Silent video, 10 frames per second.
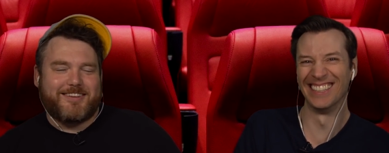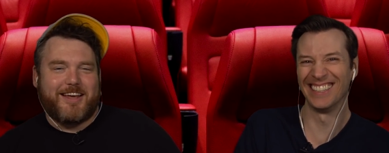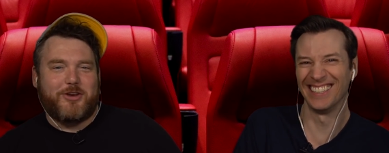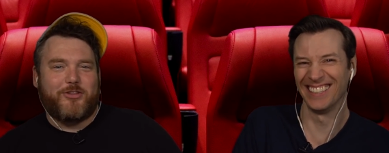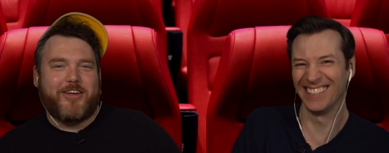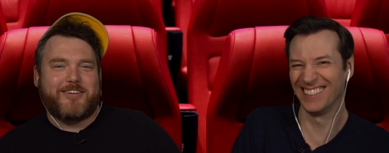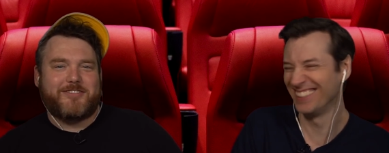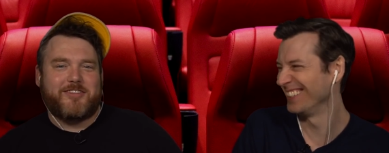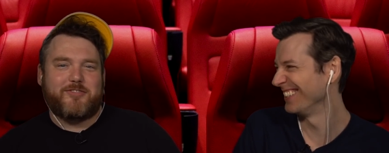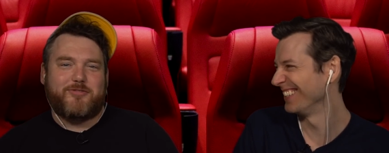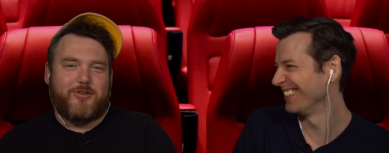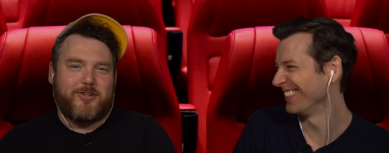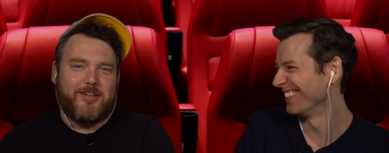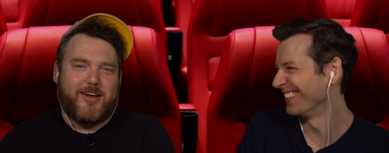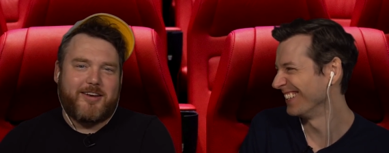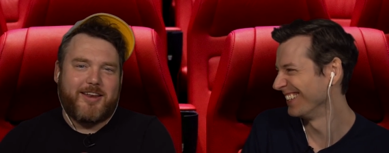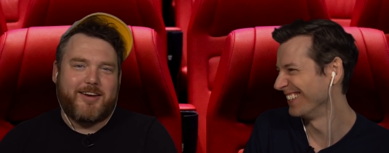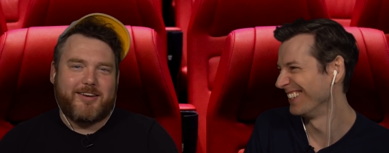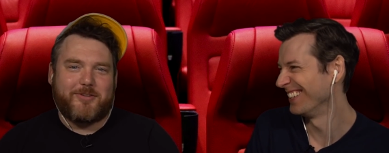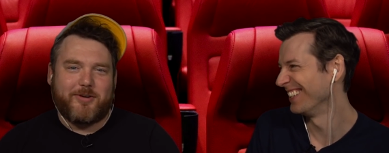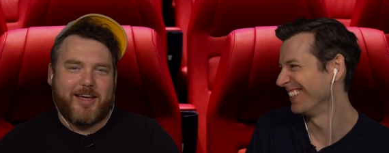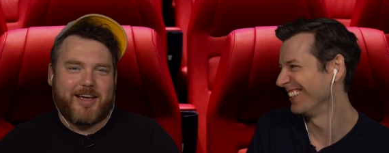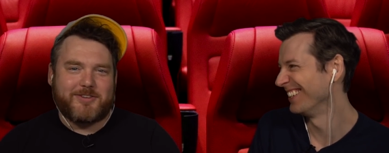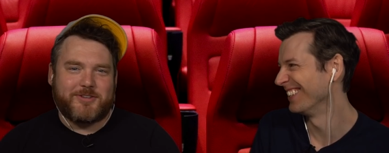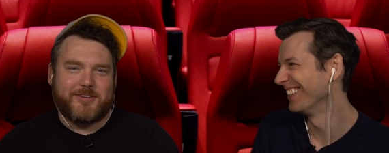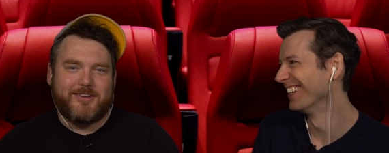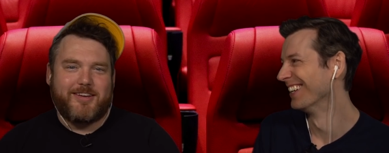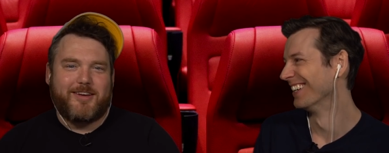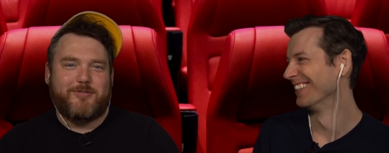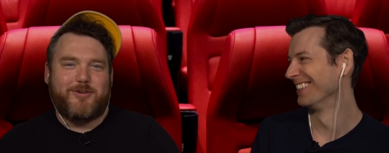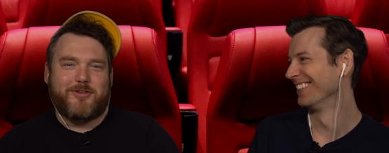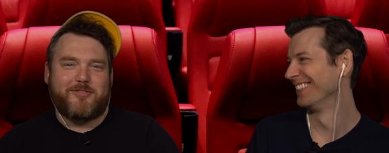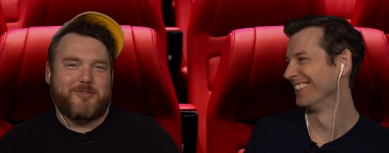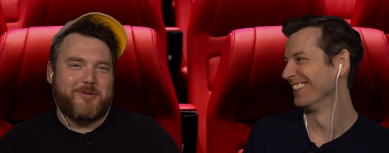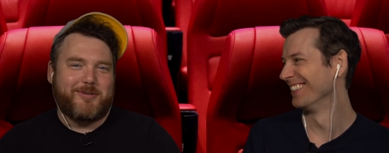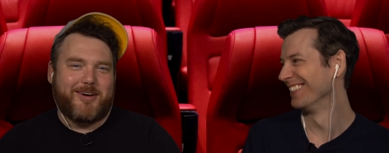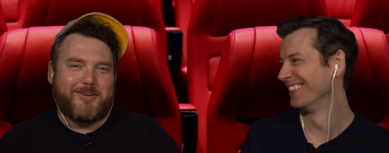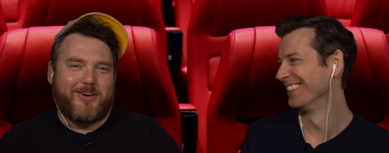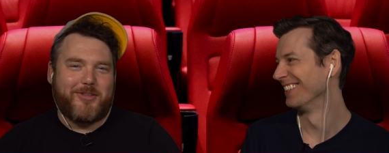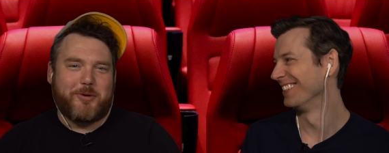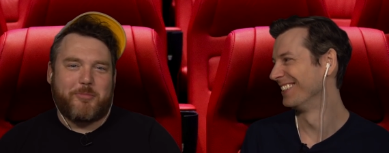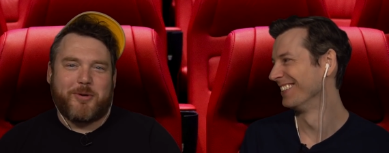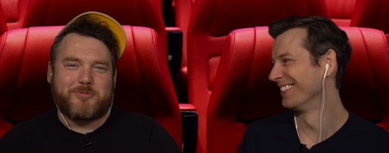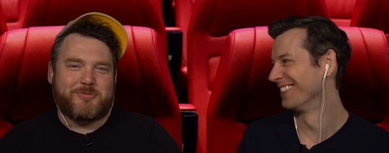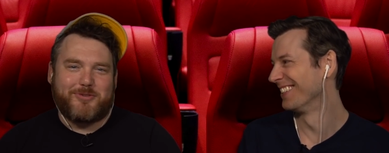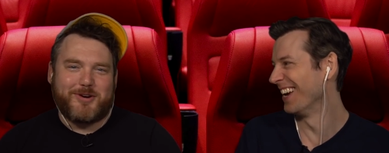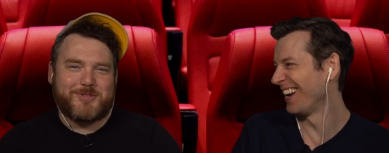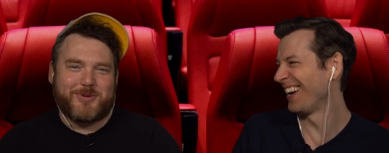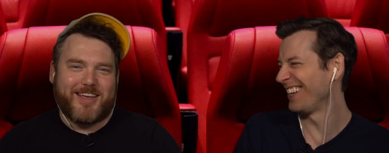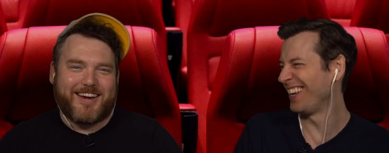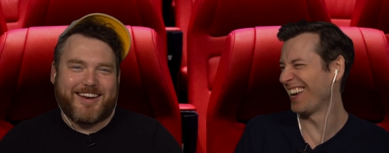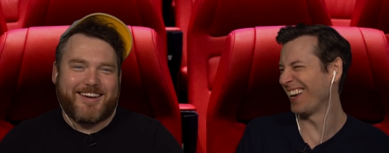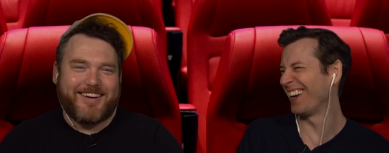Speaker 1: and you'd like to see the full, unedited reaction, full of all the burps and farts we did.